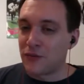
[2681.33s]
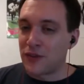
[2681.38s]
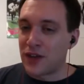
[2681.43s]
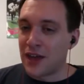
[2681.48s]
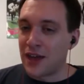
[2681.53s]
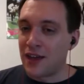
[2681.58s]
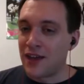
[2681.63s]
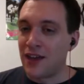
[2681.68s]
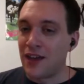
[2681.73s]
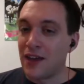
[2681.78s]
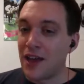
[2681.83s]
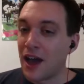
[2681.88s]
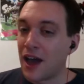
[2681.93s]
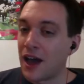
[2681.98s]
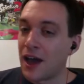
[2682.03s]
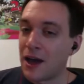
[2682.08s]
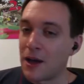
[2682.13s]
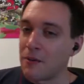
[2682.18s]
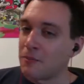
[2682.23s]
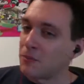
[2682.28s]
it is a
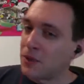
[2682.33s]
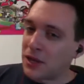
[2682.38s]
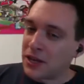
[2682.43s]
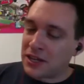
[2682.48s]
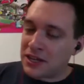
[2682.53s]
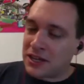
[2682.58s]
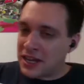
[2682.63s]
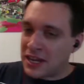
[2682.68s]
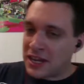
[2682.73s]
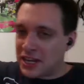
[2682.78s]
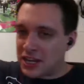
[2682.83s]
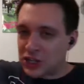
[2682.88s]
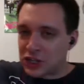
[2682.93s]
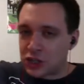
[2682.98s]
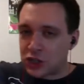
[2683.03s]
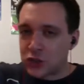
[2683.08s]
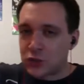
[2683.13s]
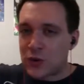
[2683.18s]
perfect fit, and